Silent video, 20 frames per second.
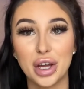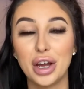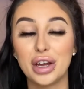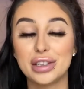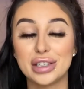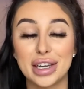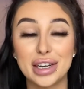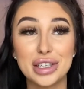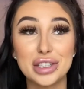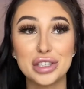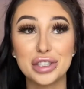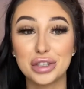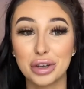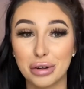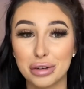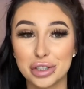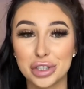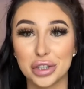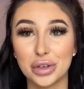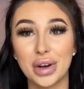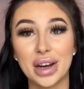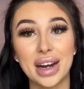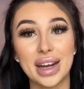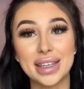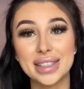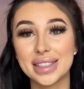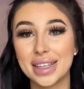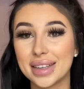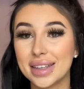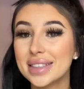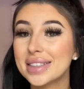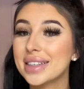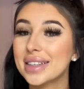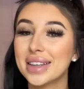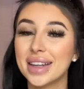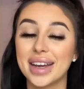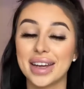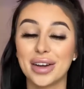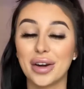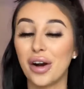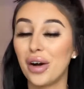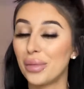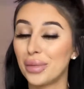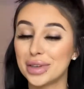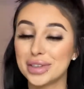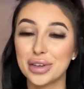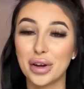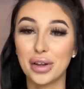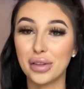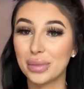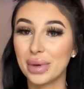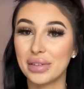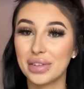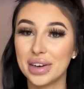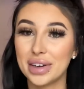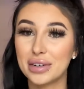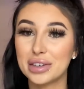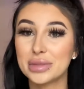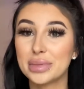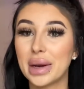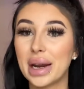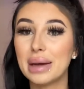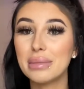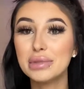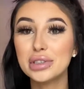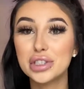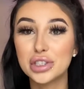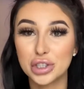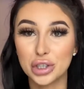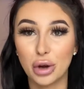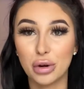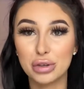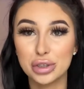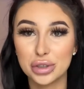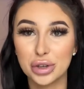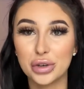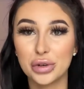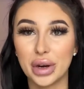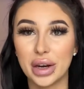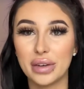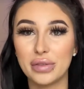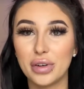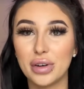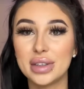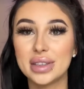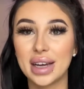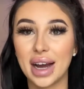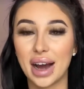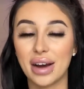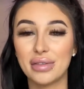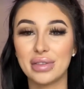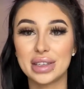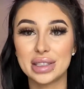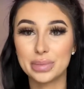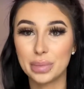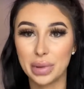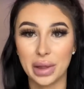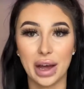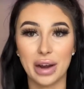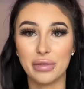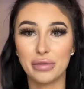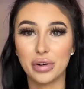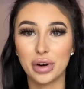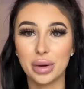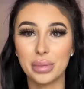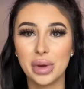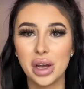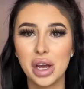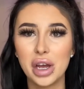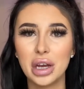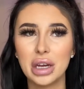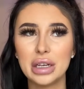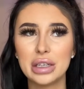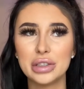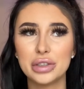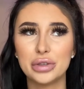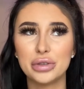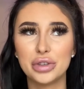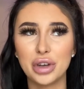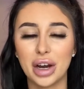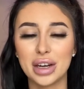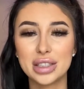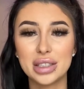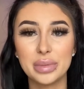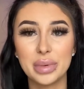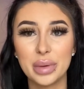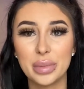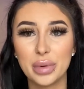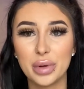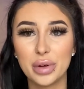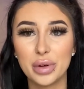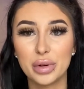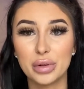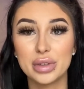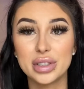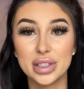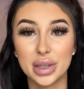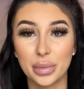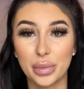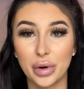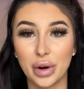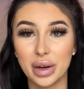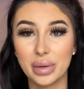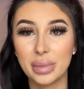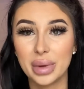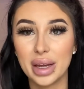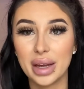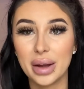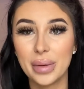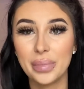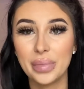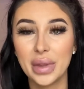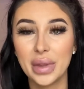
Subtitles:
That is so true, and I say this in like almost all my videos, but I'm so grateful to have this platform to talk to people who support me